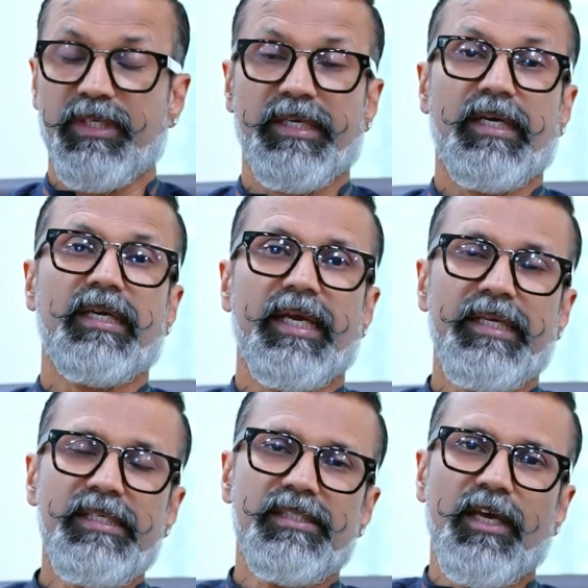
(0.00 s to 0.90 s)
dear young
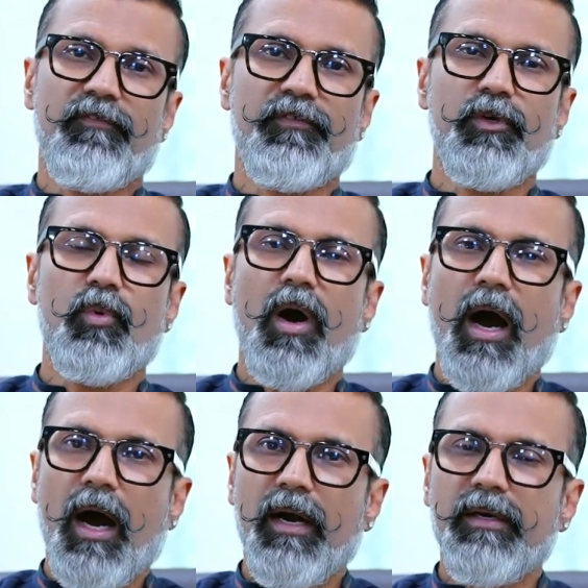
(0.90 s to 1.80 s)
ladies, if you
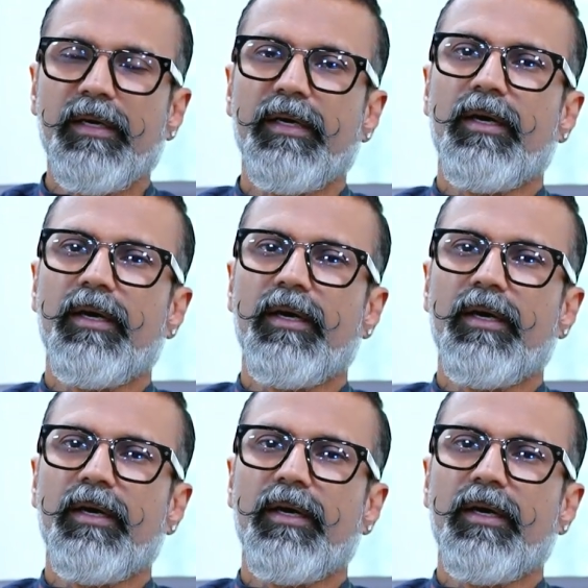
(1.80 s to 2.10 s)
are